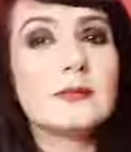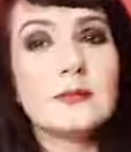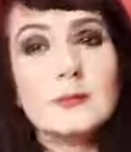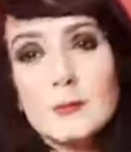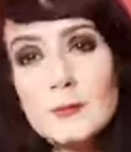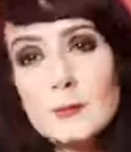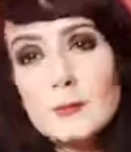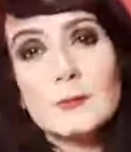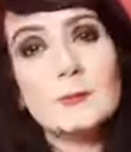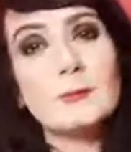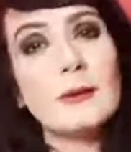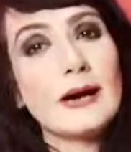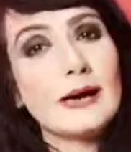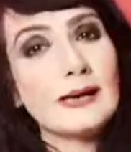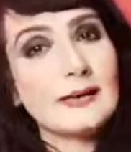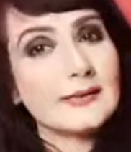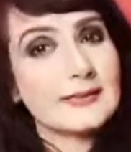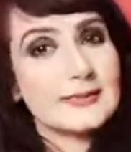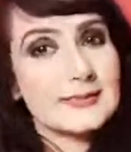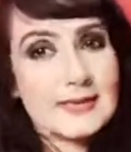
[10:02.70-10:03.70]
and whole
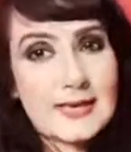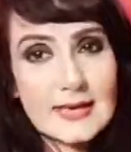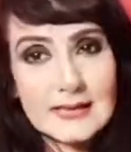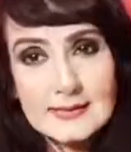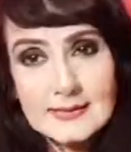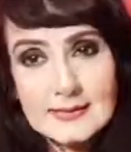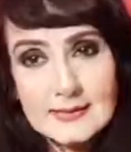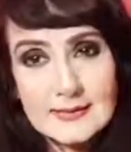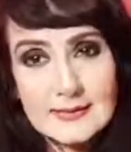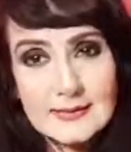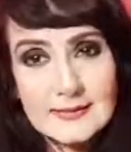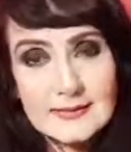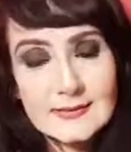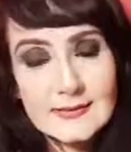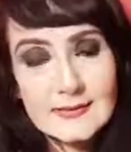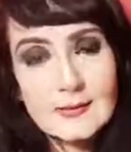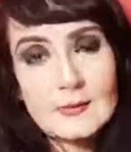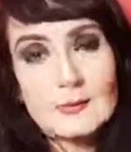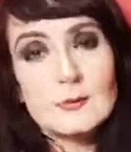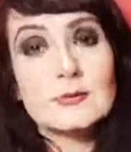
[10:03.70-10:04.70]
by Saturn,
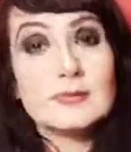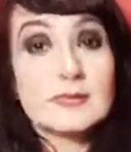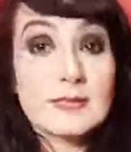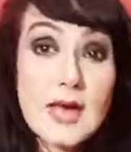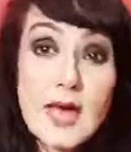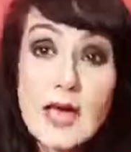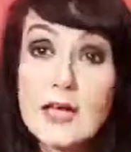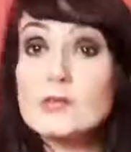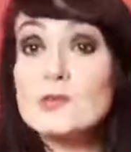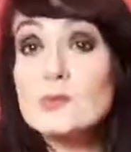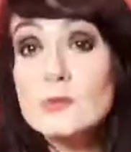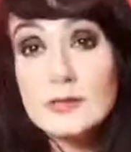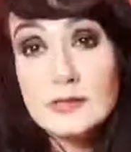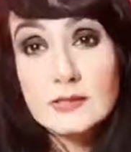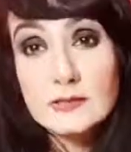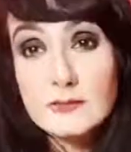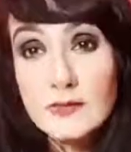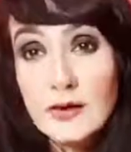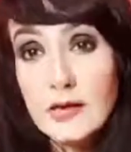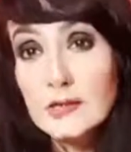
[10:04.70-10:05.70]
who is actually the
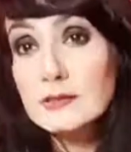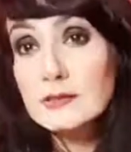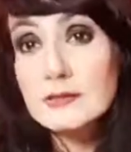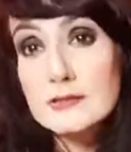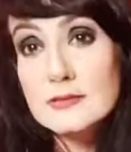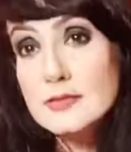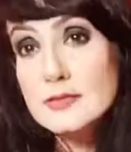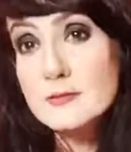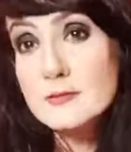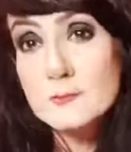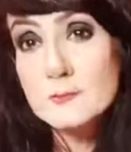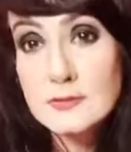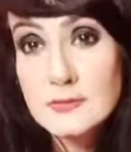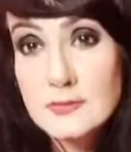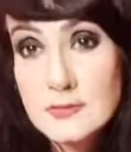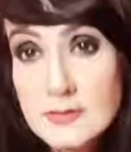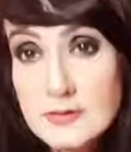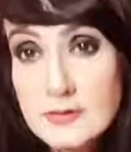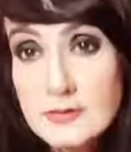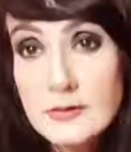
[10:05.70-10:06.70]
final
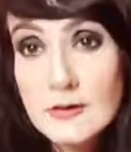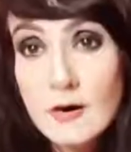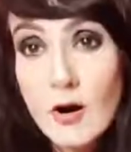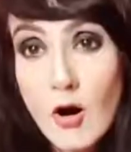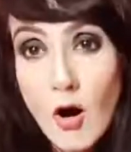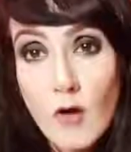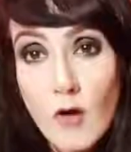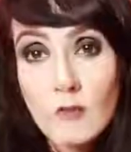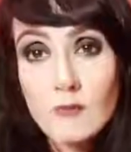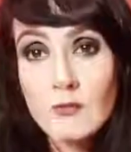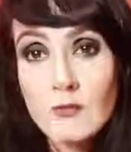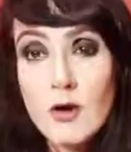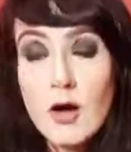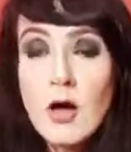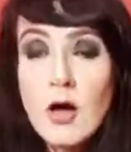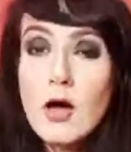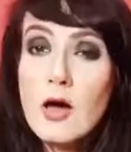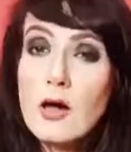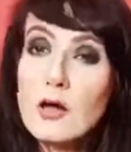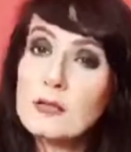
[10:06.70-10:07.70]
dispositor of
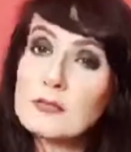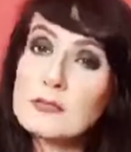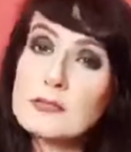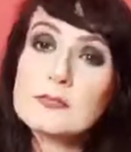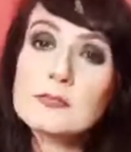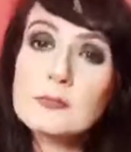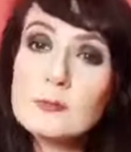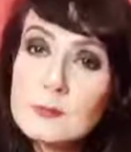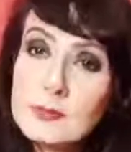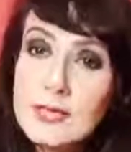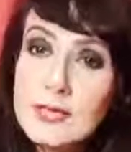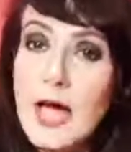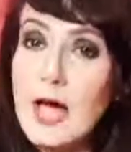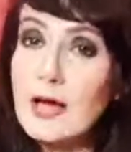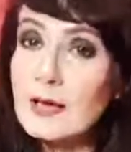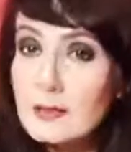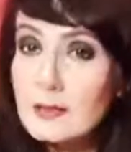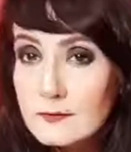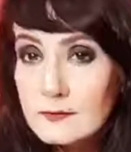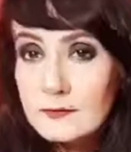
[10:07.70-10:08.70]
the
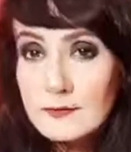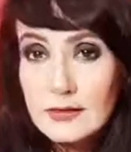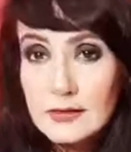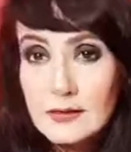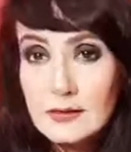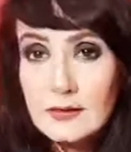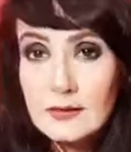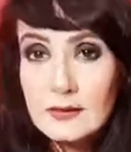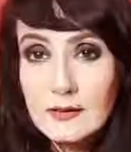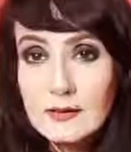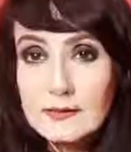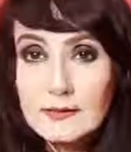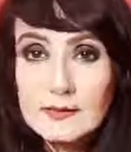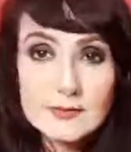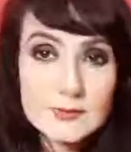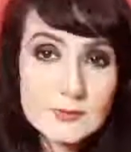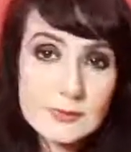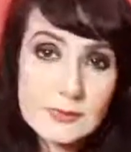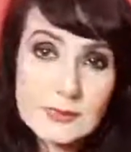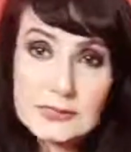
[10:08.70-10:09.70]
zodiacal wheel in
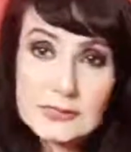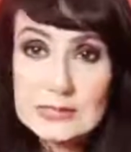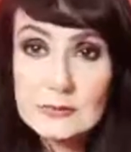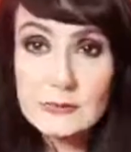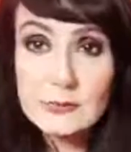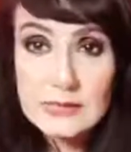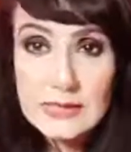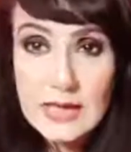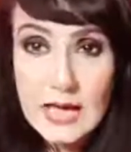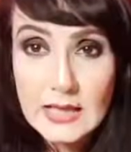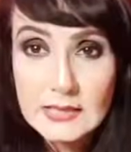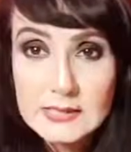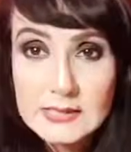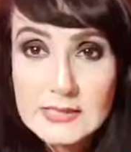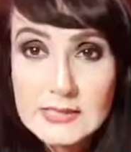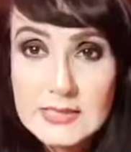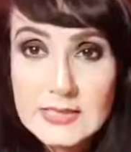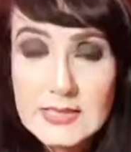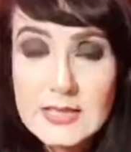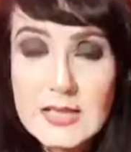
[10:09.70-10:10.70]
this 3D
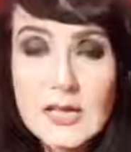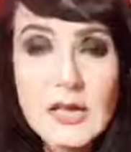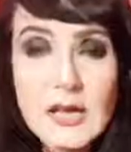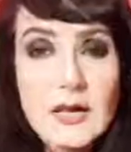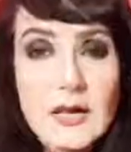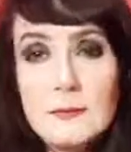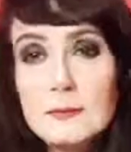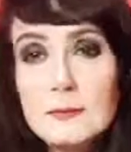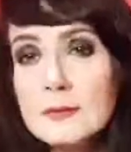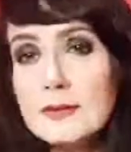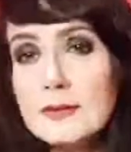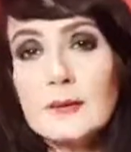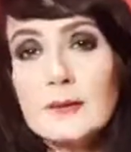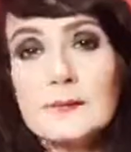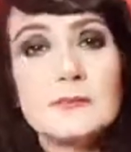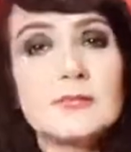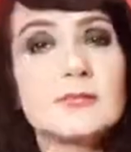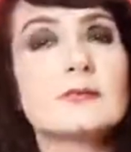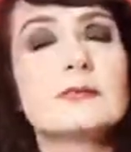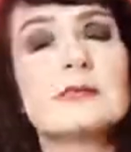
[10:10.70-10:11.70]
reality. But
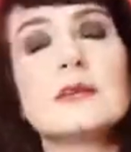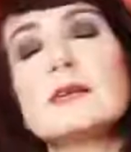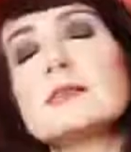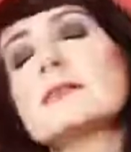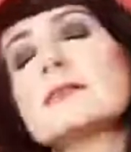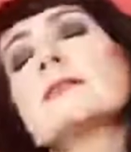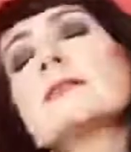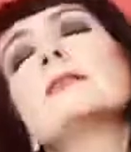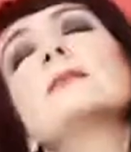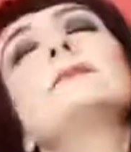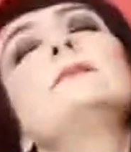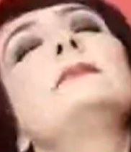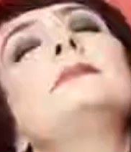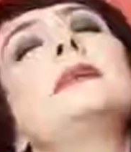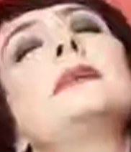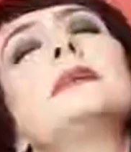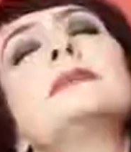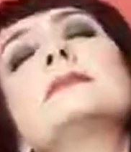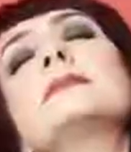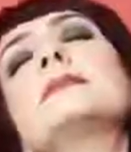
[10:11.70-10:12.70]
Neptune takes you to
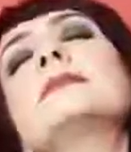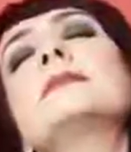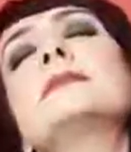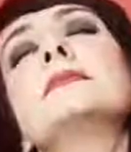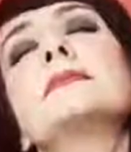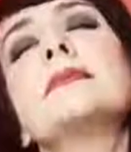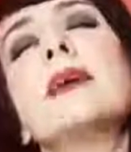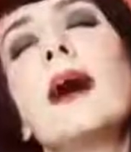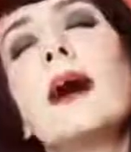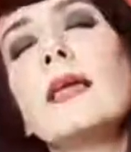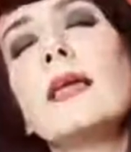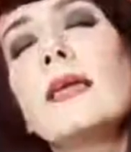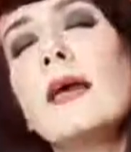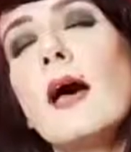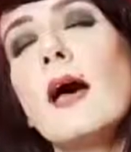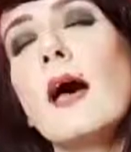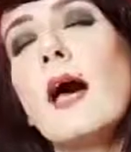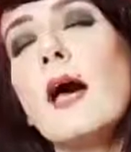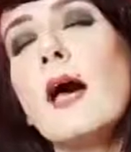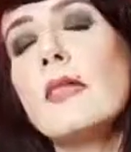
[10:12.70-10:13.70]
places that
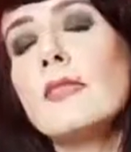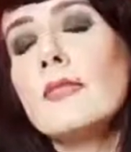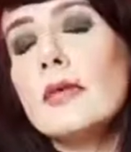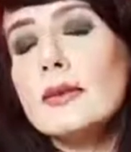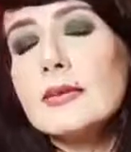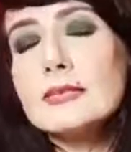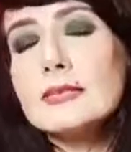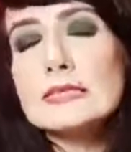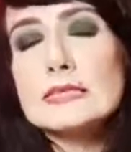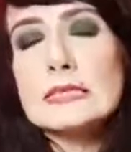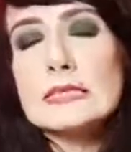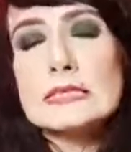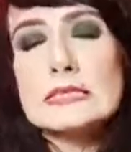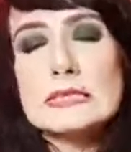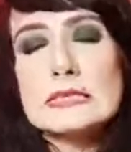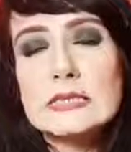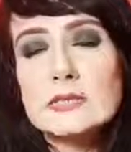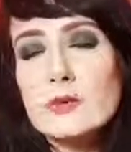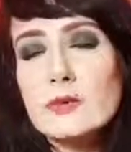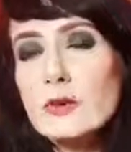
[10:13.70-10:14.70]

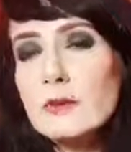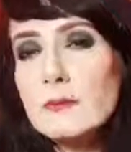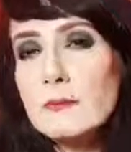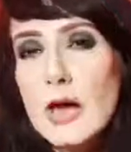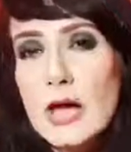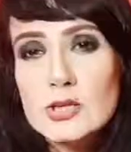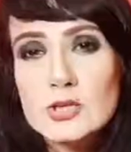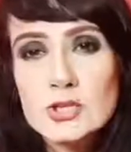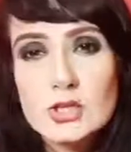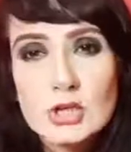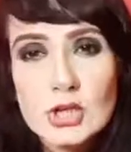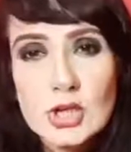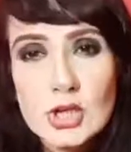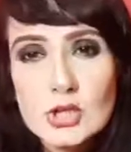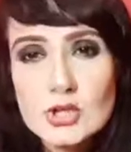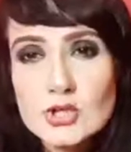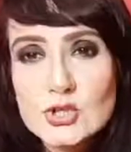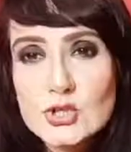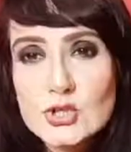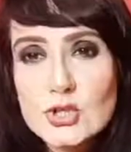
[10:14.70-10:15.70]
exist in your
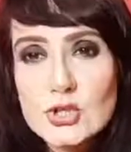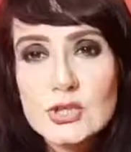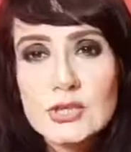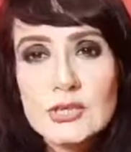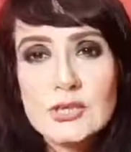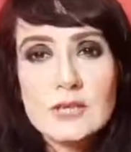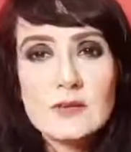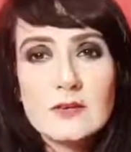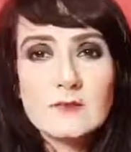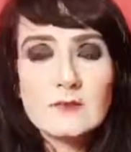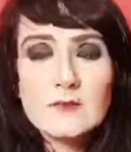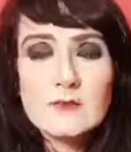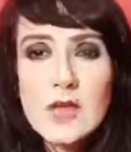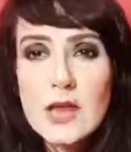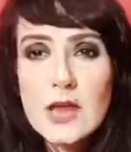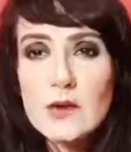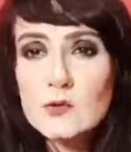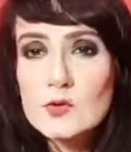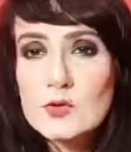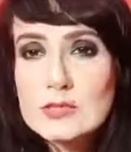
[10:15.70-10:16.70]
imagination, in
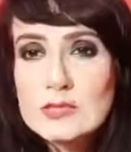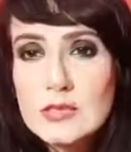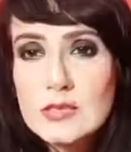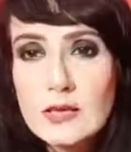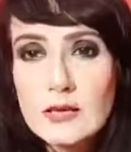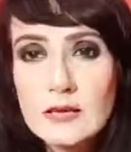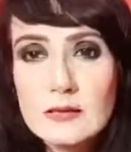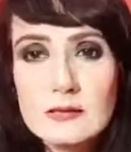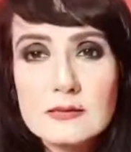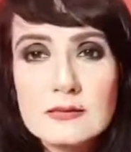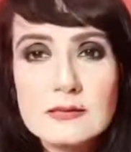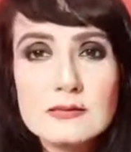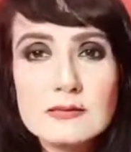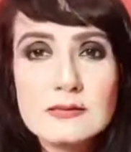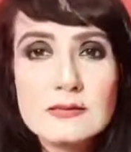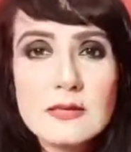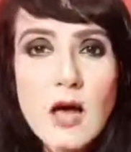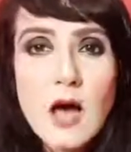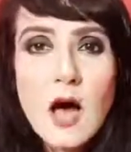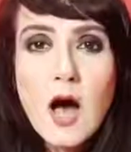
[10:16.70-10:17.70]
fairy tales.